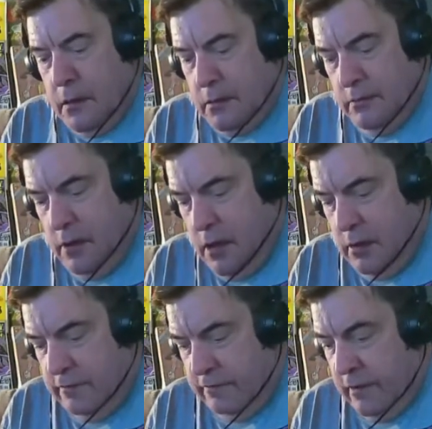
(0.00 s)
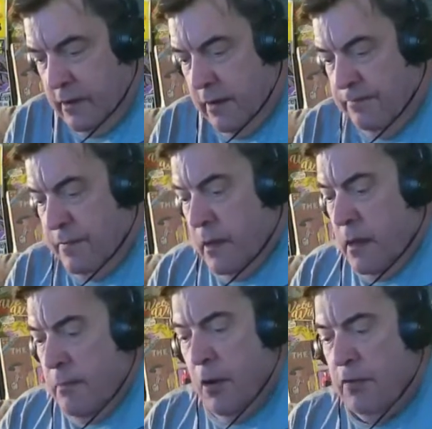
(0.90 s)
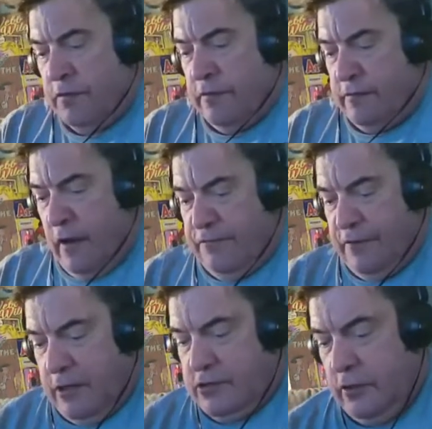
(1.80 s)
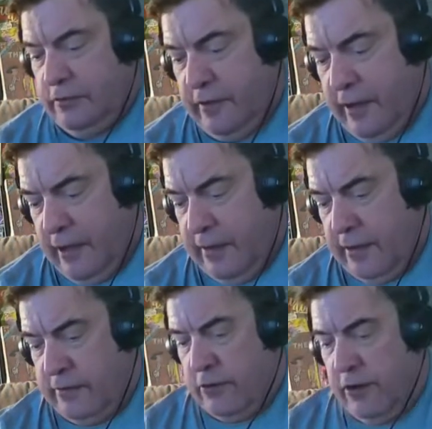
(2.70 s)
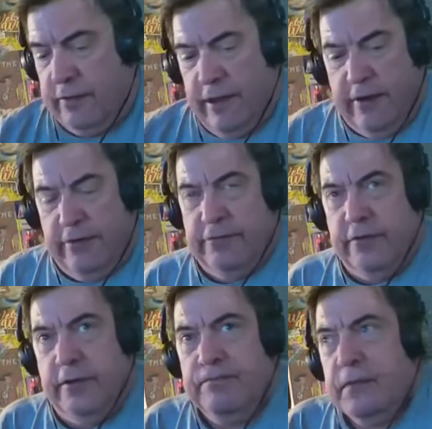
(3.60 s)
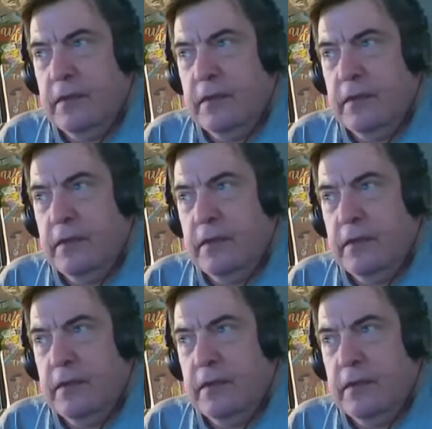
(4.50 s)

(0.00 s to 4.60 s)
No. So most of the stuff that I showed today, like the Green Lanterns, the